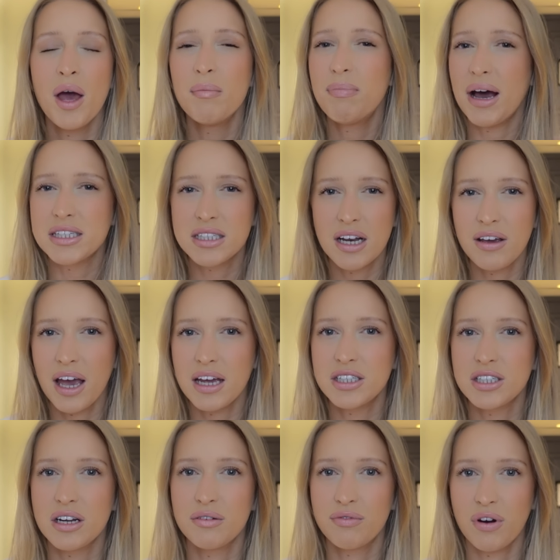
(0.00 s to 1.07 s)
Best
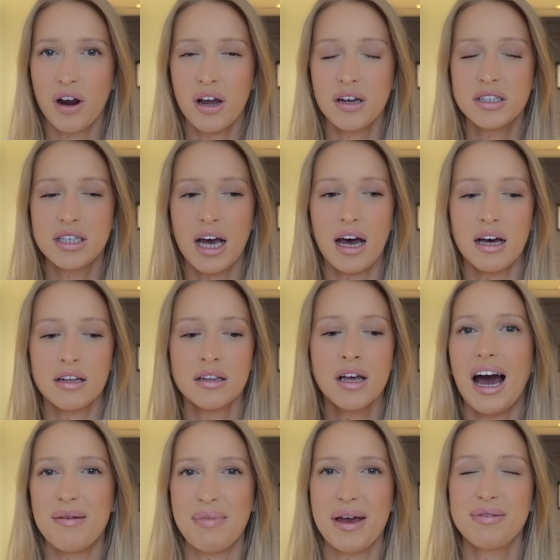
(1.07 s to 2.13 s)
location for a hotel.
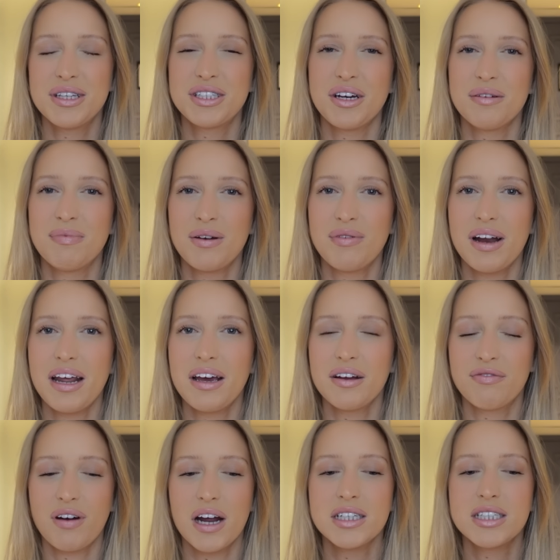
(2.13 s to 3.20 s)
I'm here with two of my really good
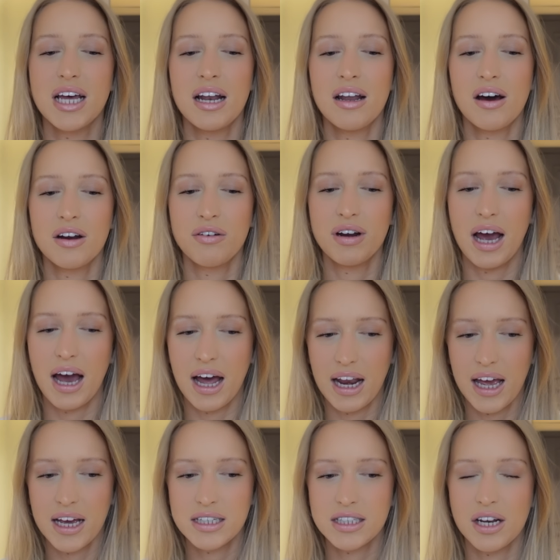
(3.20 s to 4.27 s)
friends, Alana and Alex.